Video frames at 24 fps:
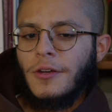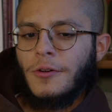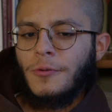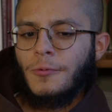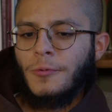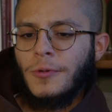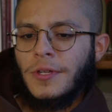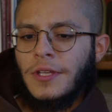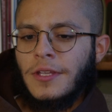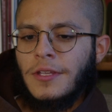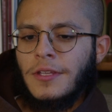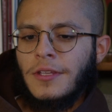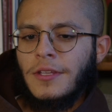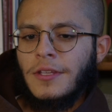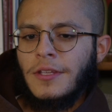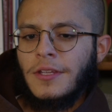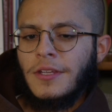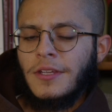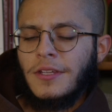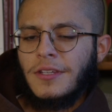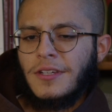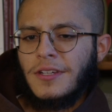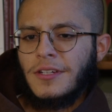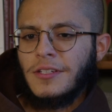
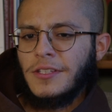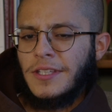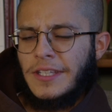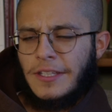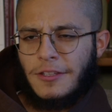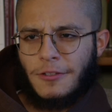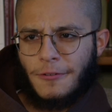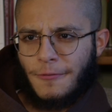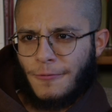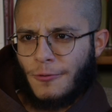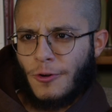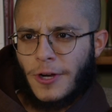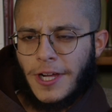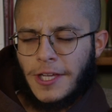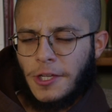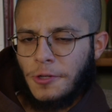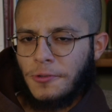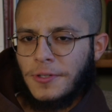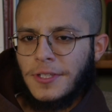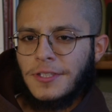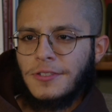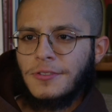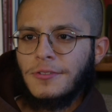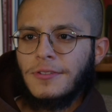We clean the
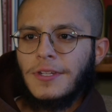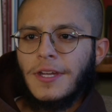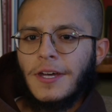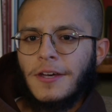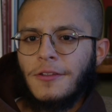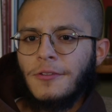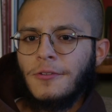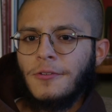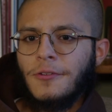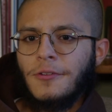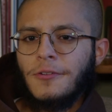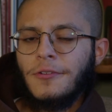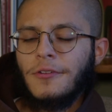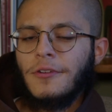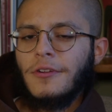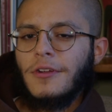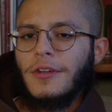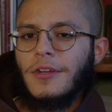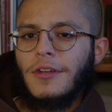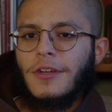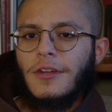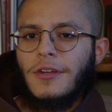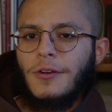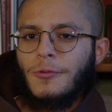friary together.
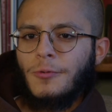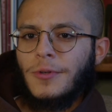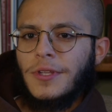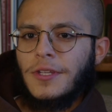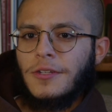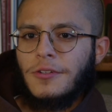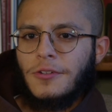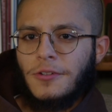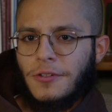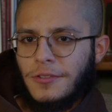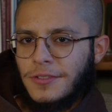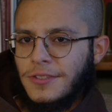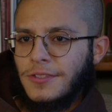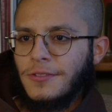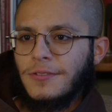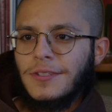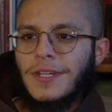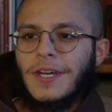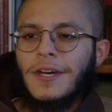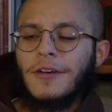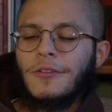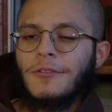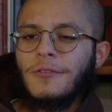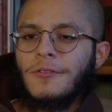We cook
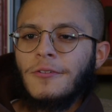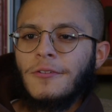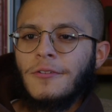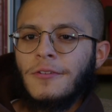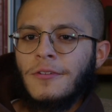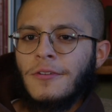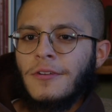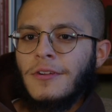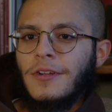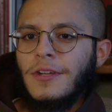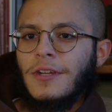together.